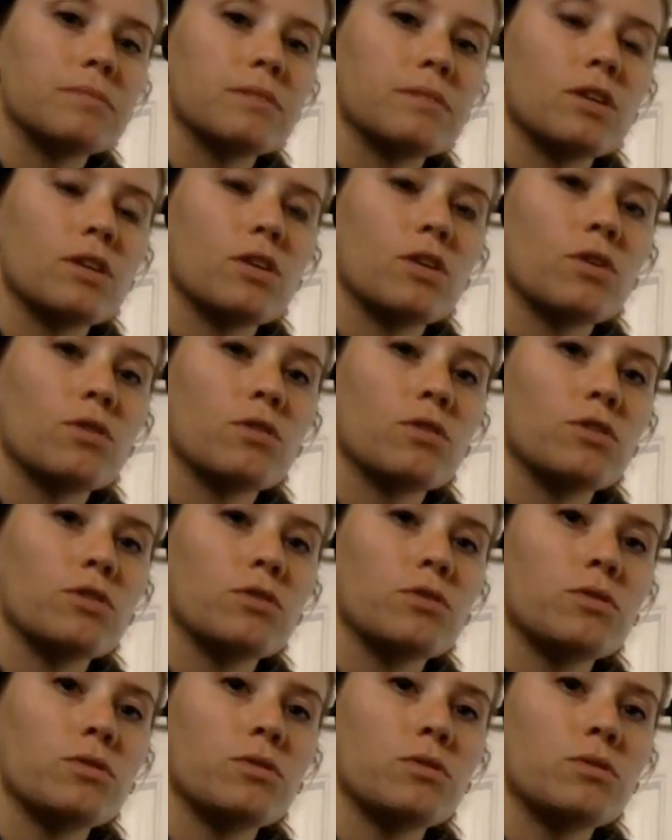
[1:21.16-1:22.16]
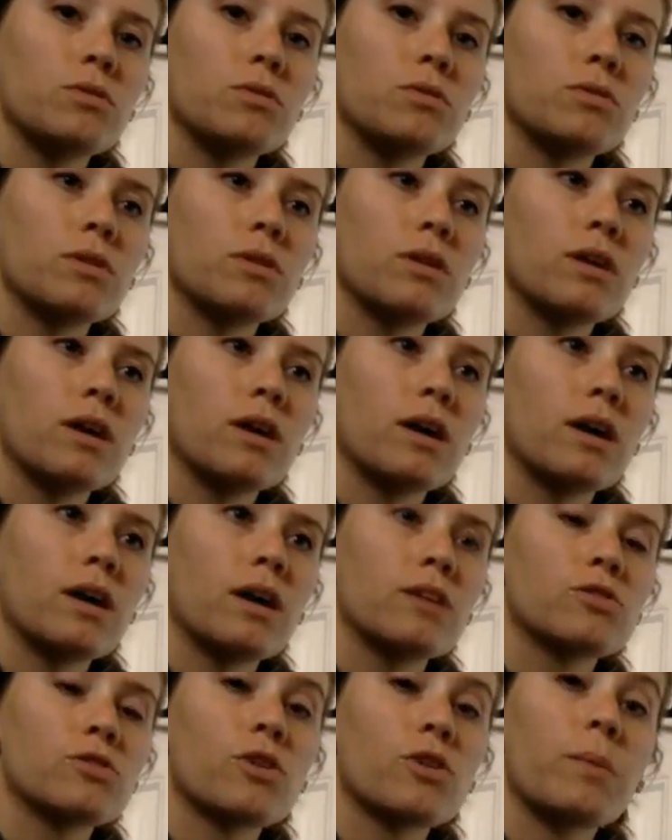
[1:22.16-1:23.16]
you
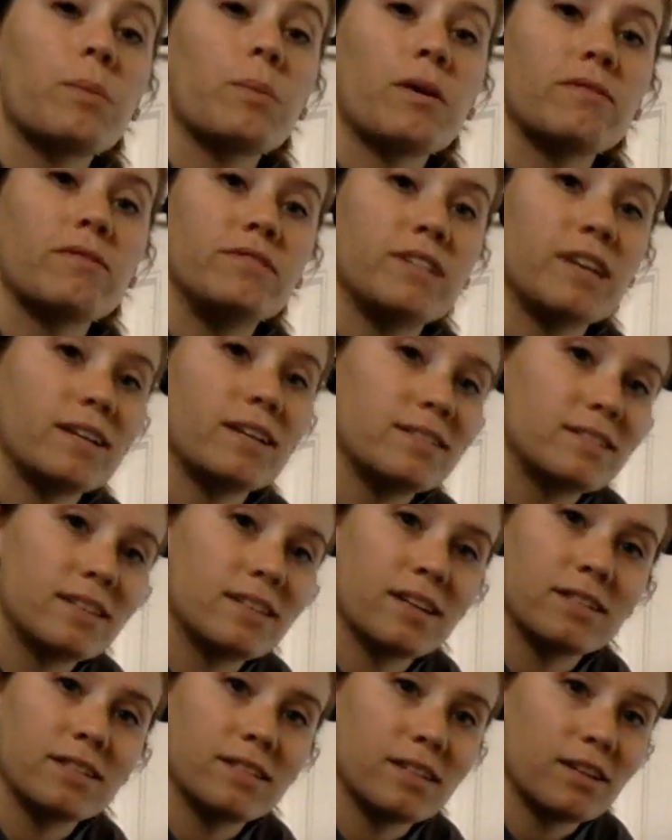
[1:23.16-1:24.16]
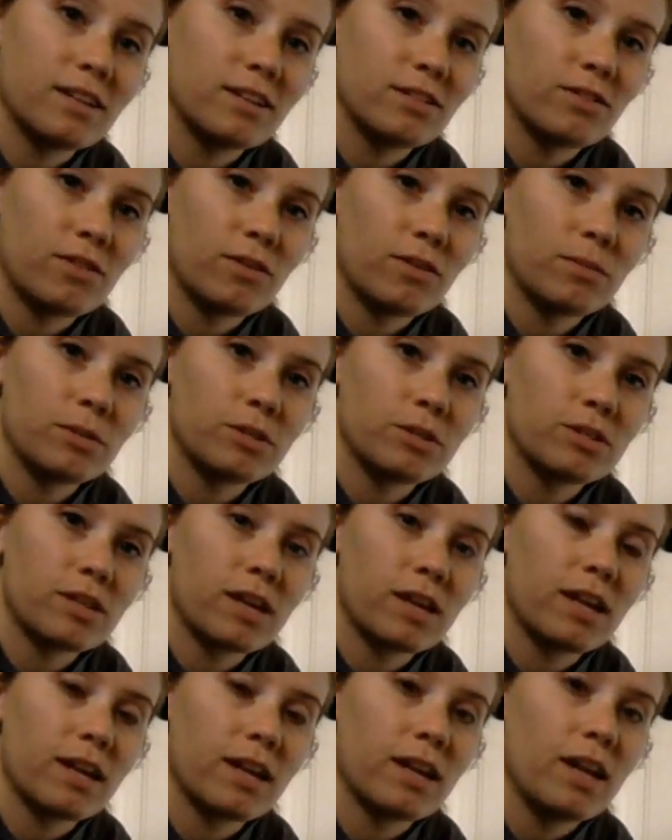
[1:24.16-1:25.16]
scrape off dead skin cells from
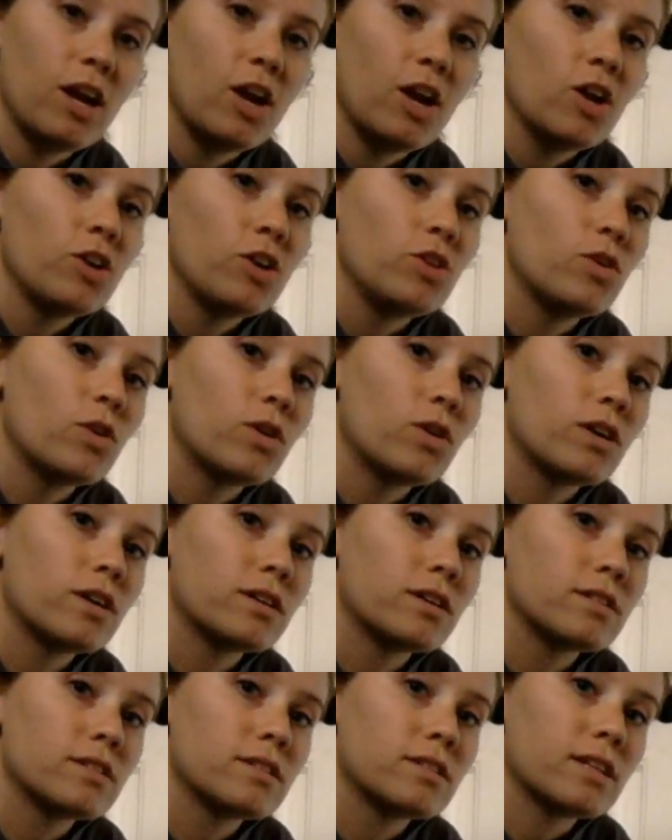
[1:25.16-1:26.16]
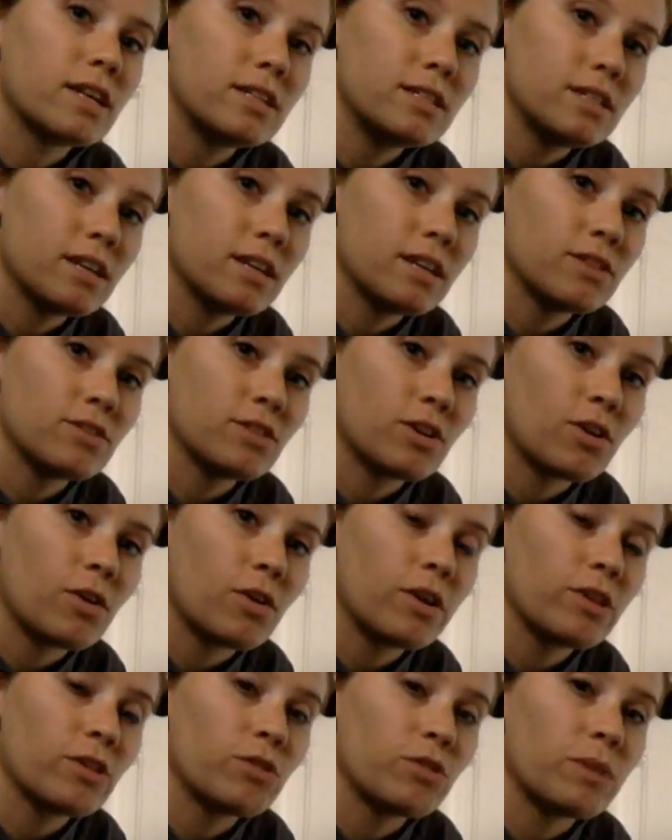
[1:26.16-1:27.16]
your skin cells are
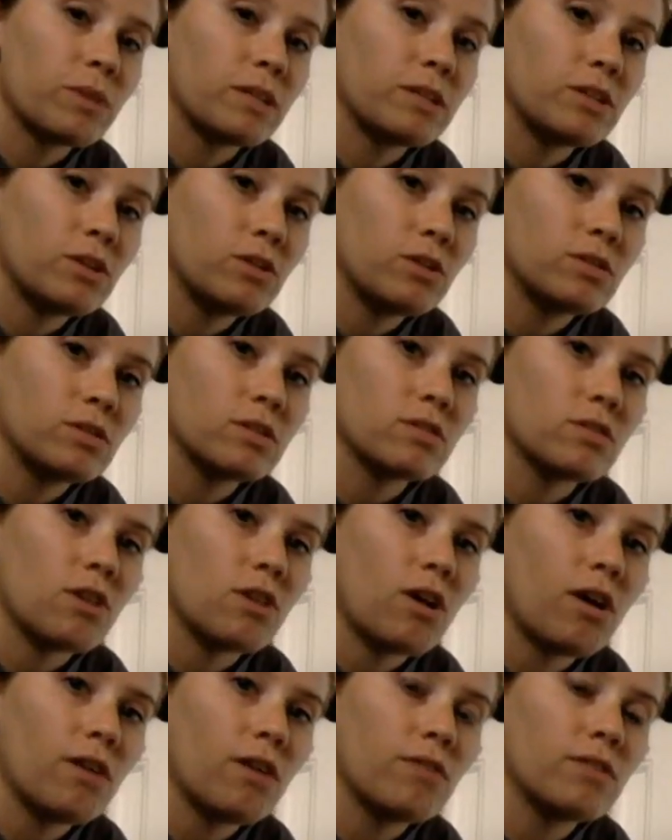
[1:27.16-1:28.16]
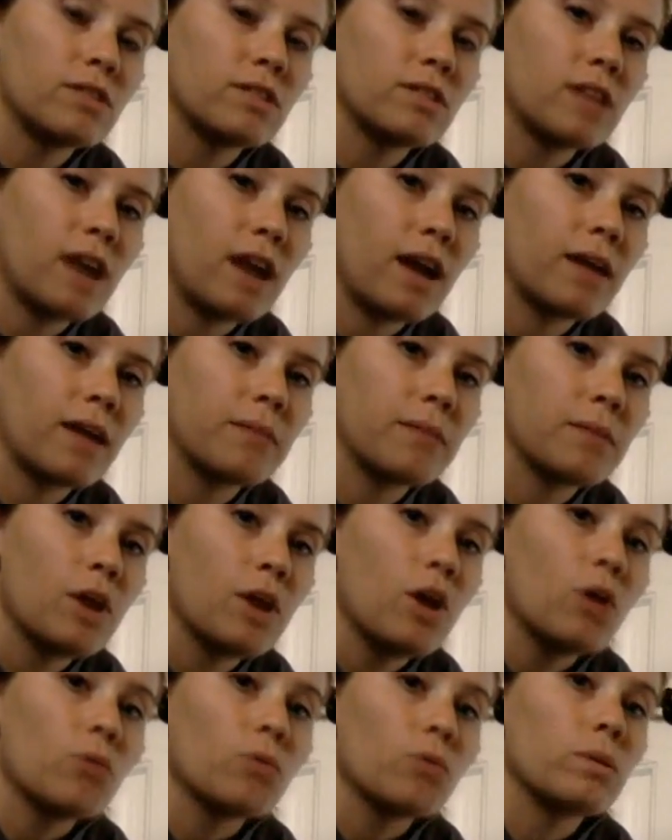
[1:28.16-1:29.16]
going through mitosis all of the time,
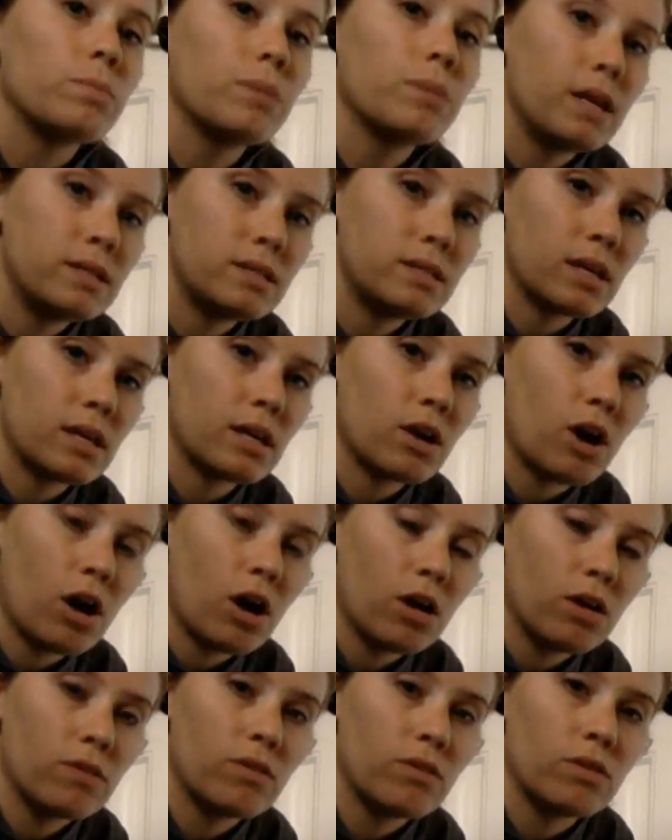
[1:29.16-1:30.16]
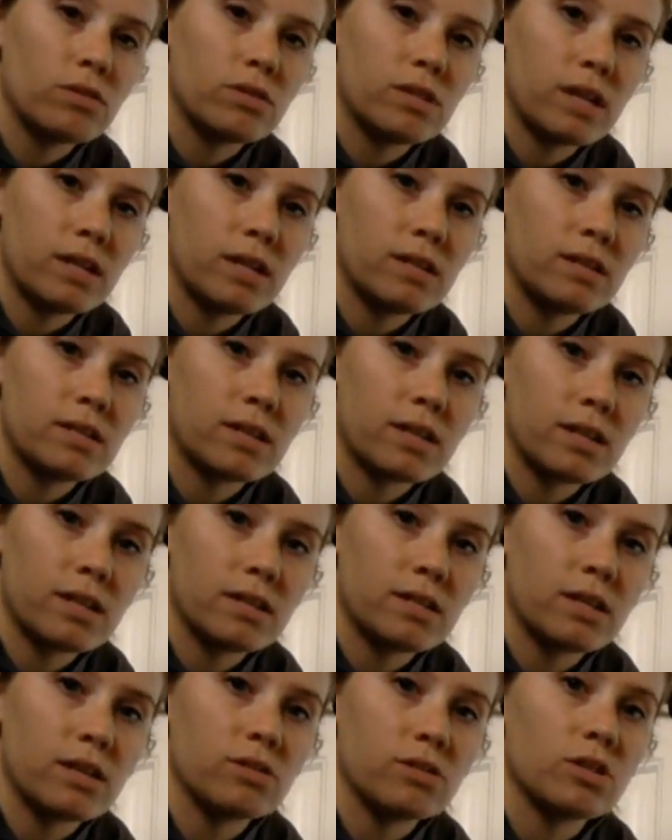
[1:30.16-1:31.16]
replacing all of those dead skin
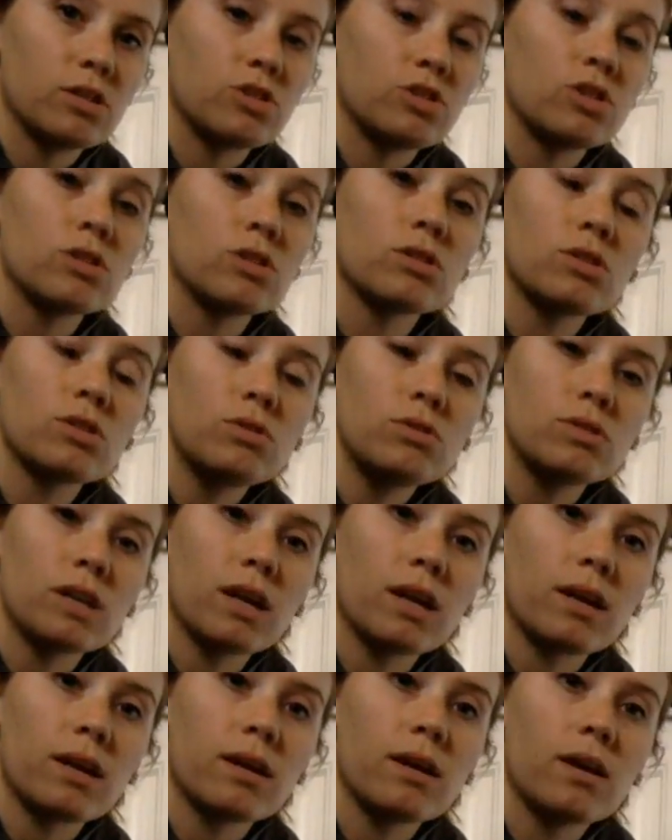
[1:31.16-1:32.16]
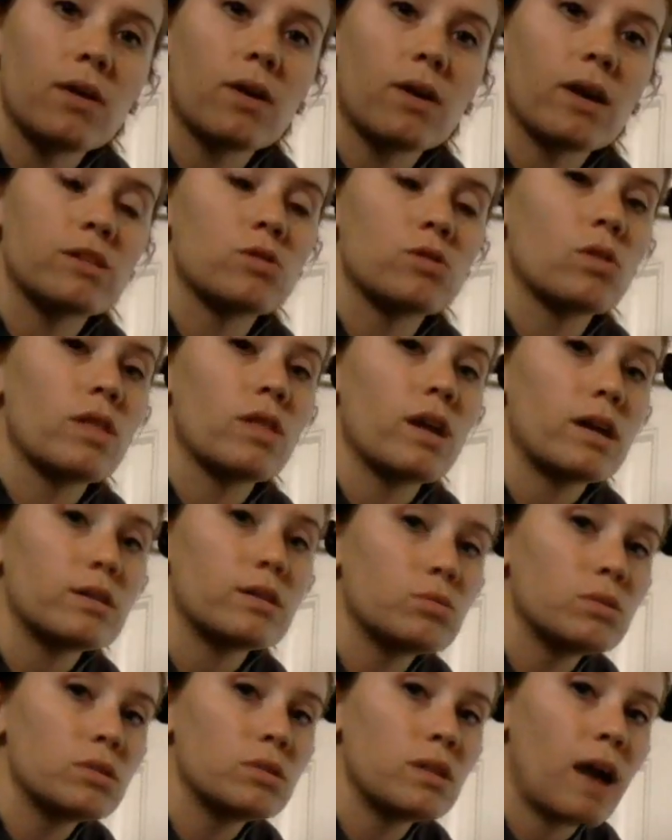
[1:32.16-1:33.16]
cells that you're losing. Okay, so
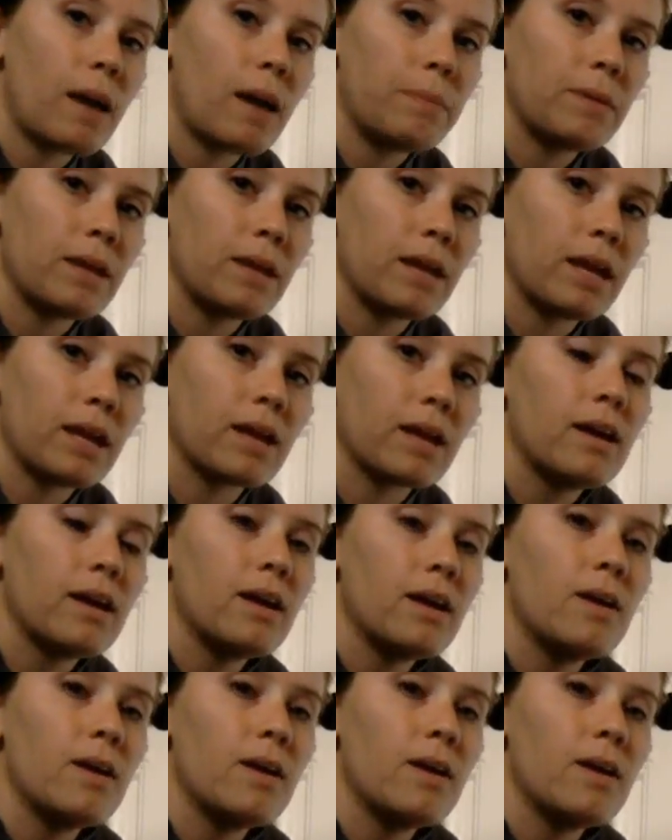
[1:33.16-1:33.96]
that's what's happening